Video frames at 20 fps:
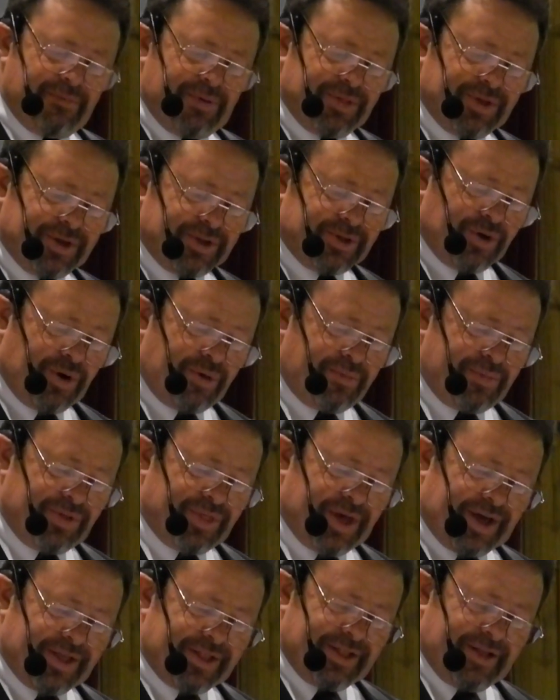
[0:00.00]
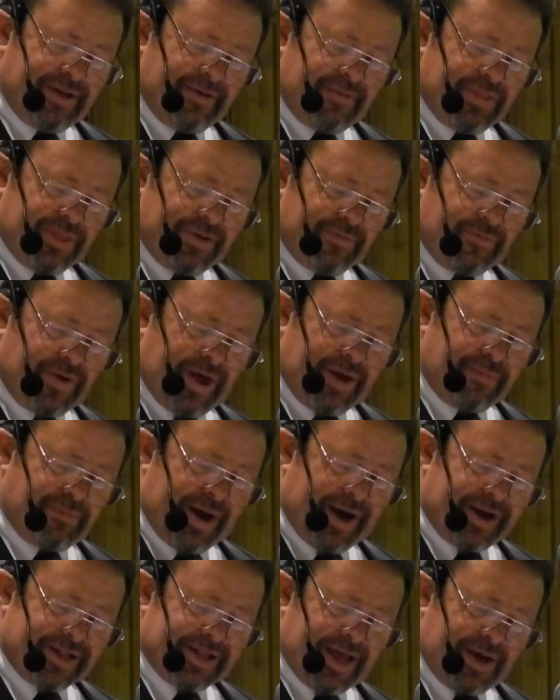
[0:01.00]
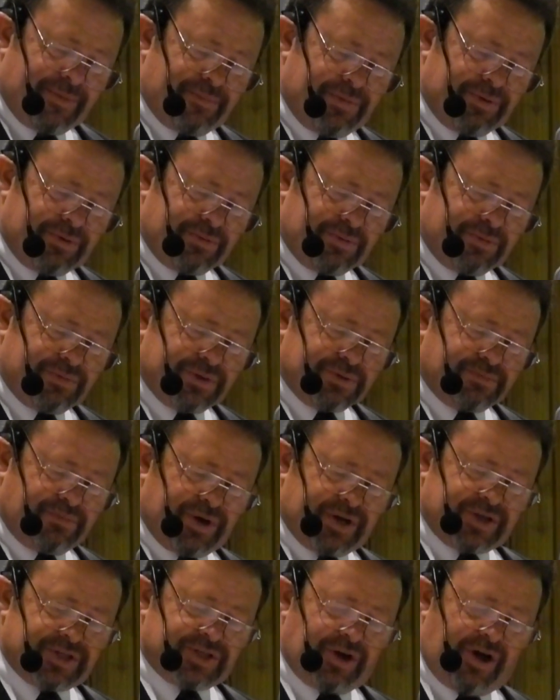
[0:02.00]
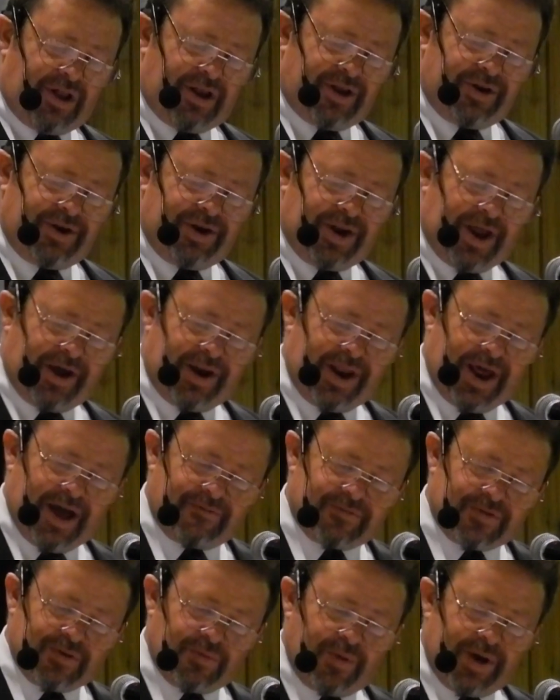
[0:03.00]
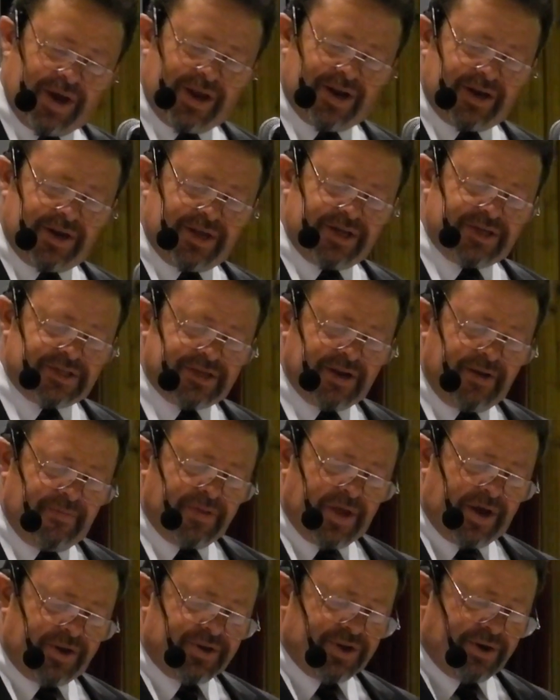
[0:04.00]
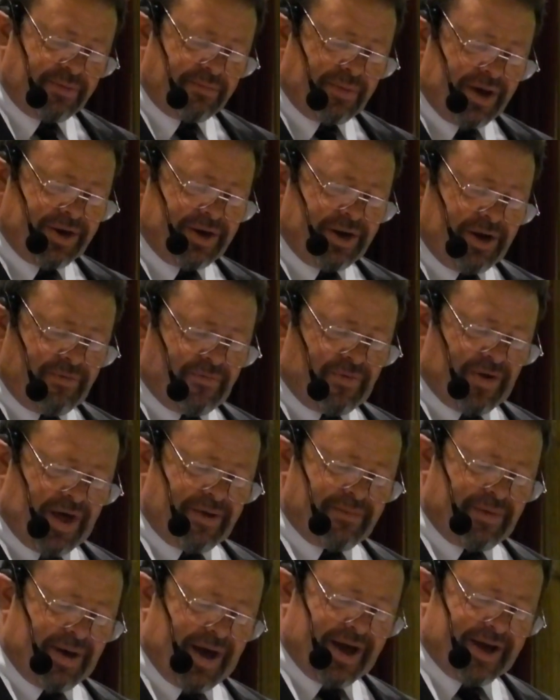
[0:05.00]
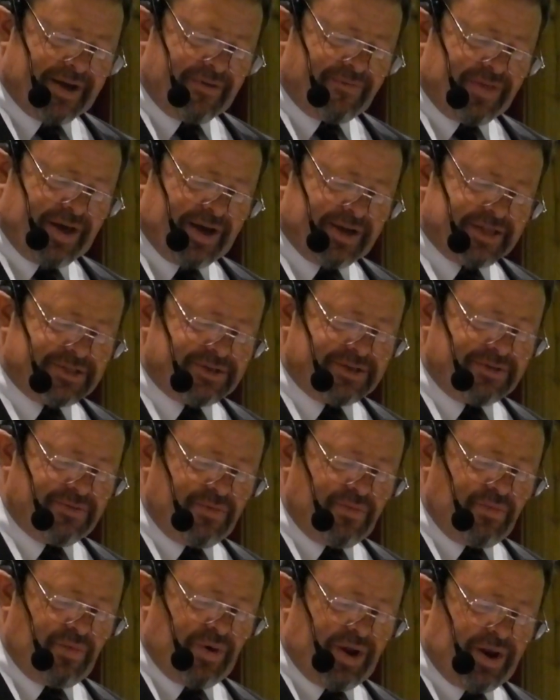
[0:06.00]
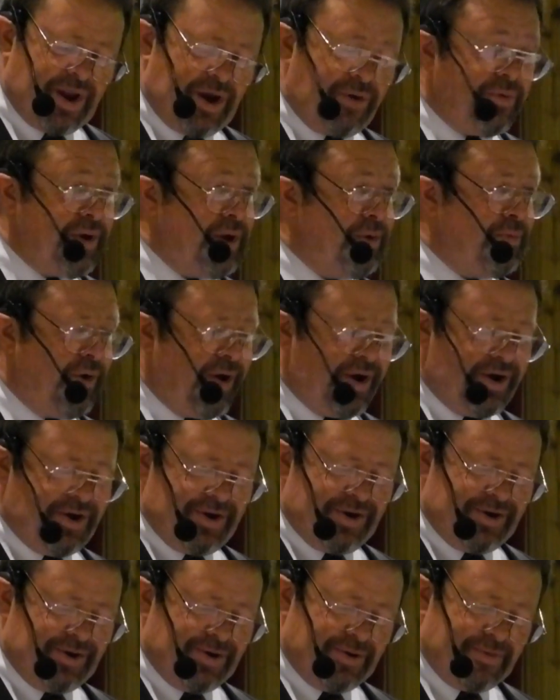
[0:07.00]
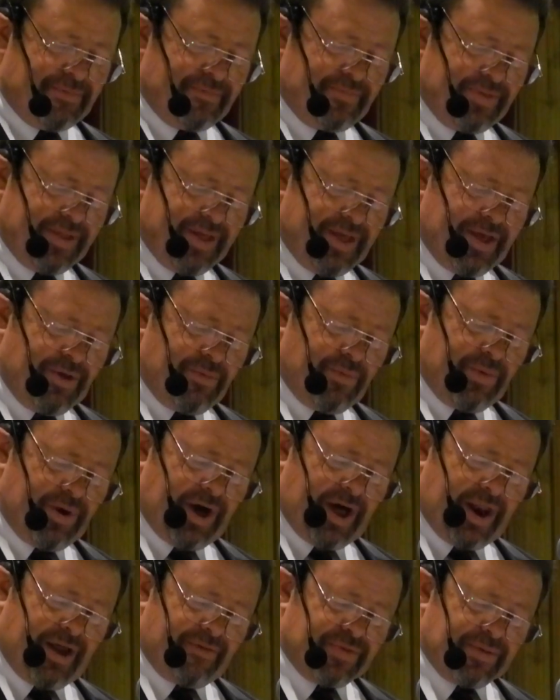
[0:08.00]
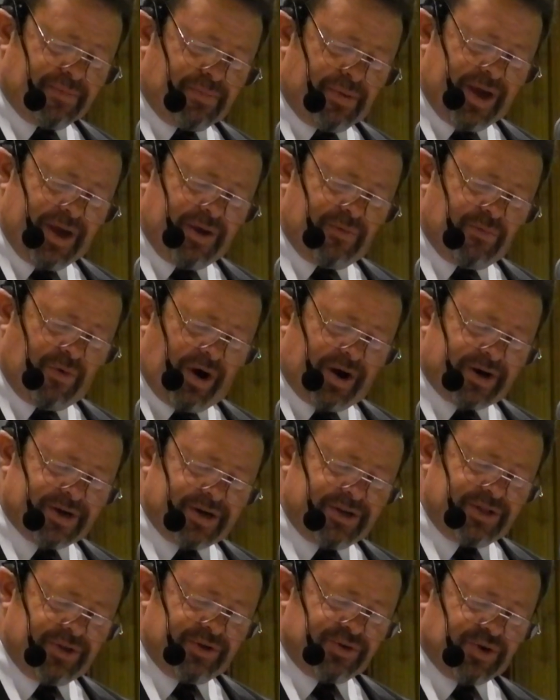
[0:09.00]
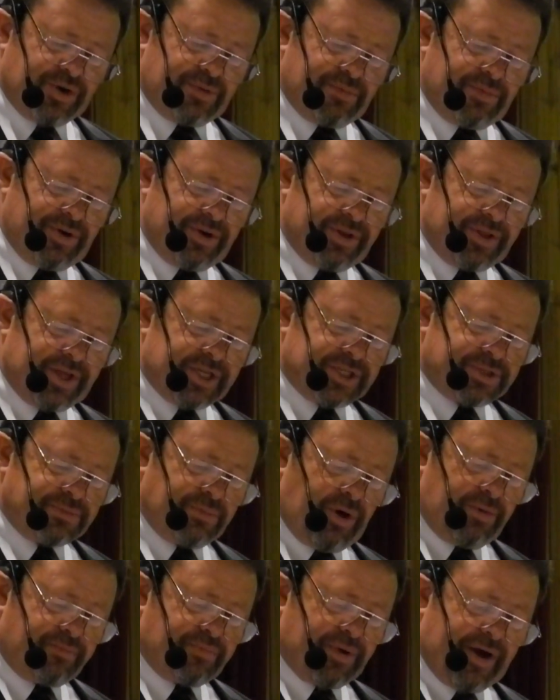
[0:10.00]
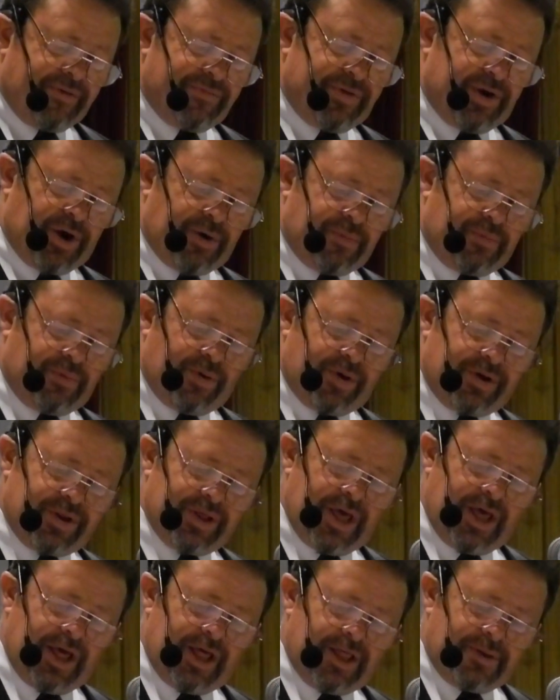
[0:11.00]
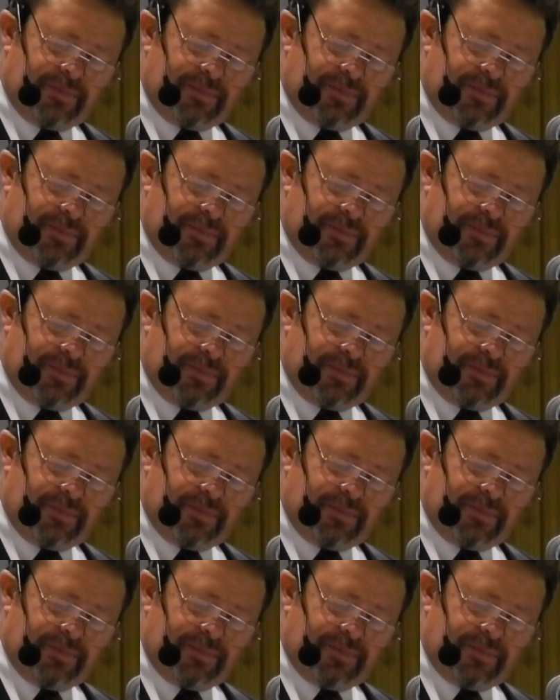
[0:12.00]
But they told me that the flight back to Edmonton was booked solid, and I'd have to wait at least until Monday to fly back if that's what I really wanted to do. Got off the plane, walked into the terminal in that small private airport.